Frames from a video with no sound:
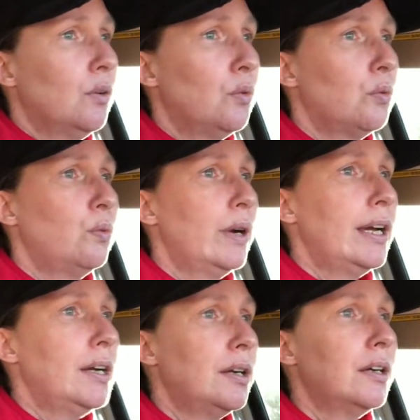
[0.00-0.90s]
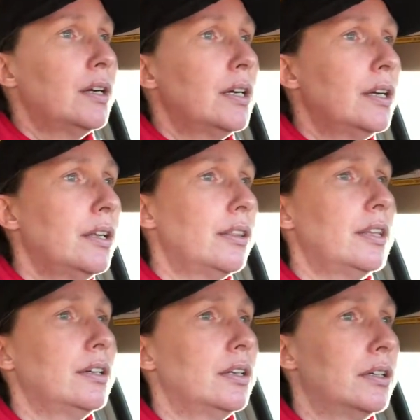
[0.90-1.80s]
where
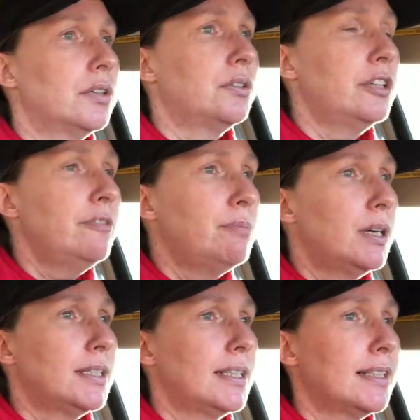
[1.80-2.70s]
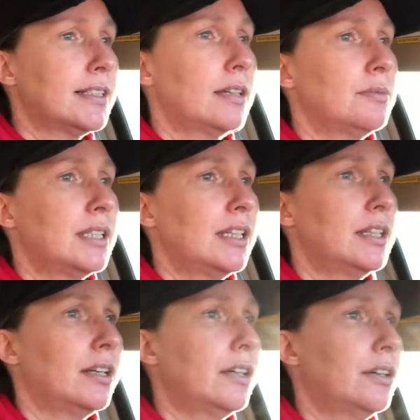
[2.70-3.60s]
the grief process comes
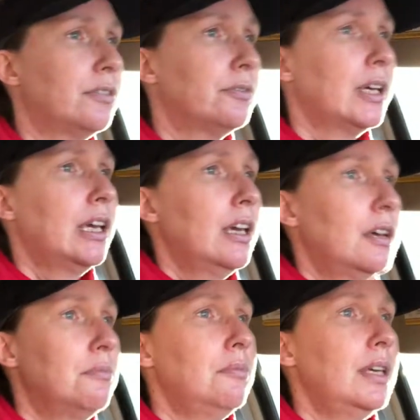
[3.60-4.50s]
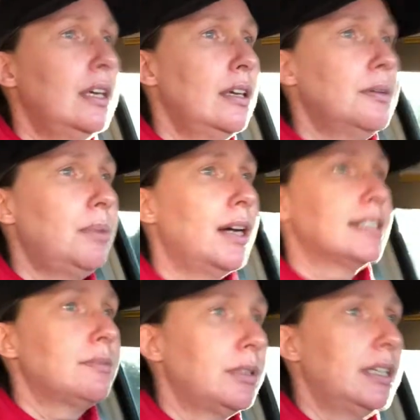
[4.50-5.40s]
in of me
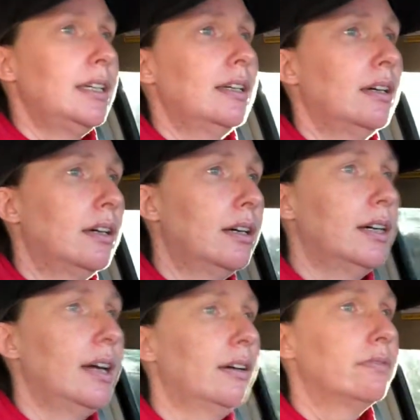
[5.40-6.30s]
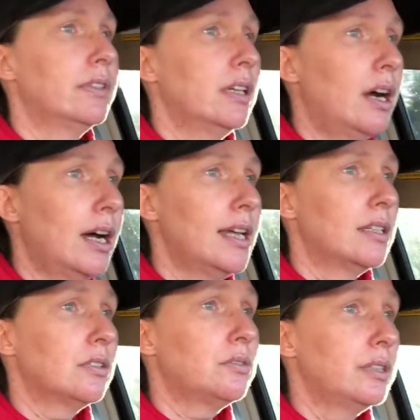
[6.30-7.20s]
possibly have not
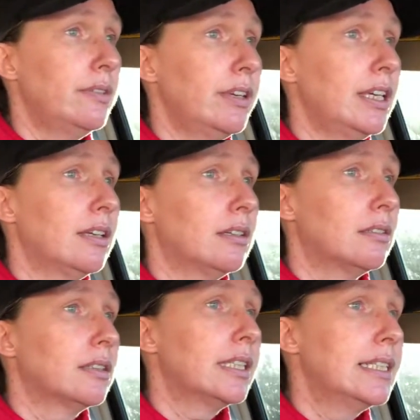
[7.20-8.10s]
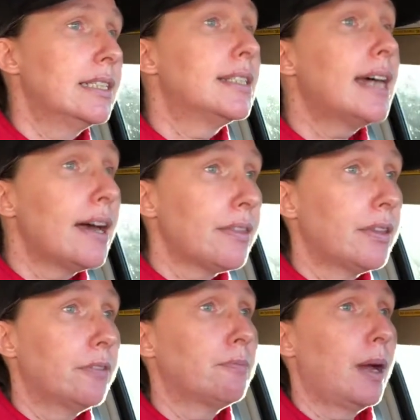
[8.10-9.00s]
grieving the death
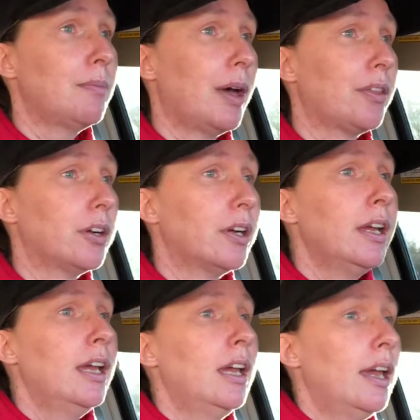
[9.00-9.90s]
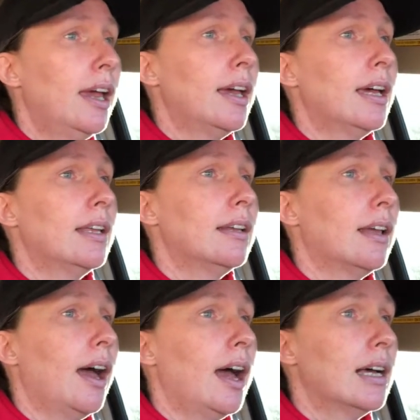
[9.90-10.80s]
of my mother. And
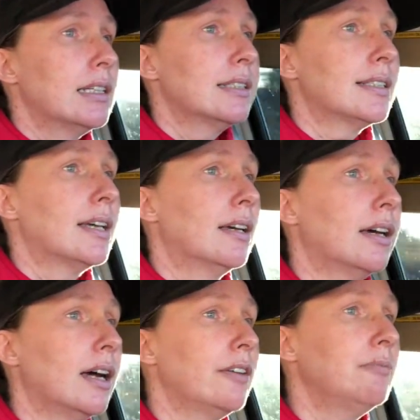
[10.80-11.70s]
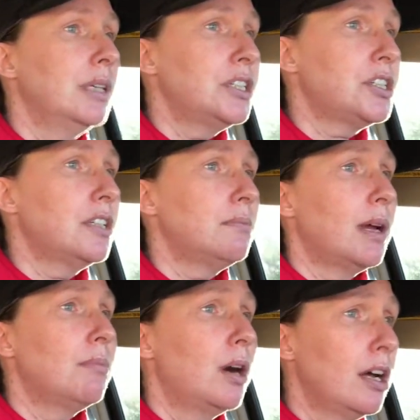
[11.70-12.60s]
as I mentioned, my
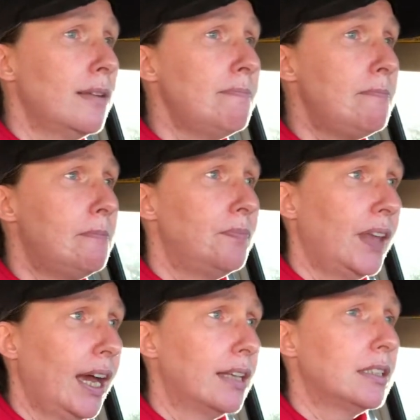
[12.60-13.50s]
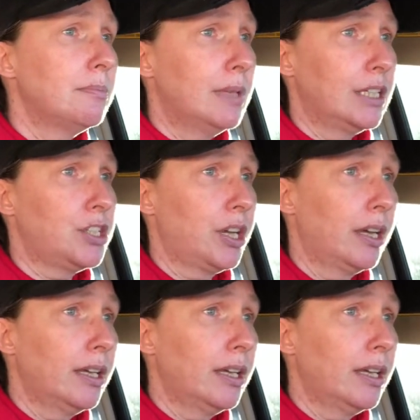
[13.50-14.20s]
mom had dementia.